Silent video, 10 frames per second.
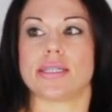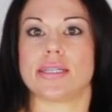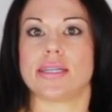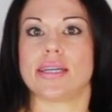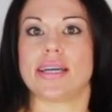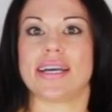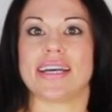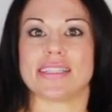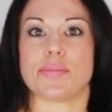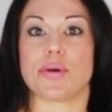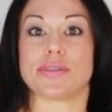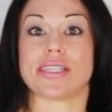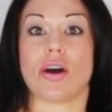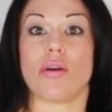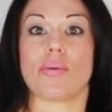as opposed
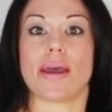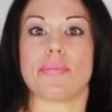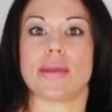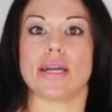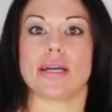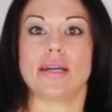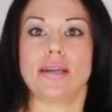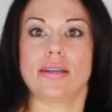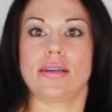to all the way up here.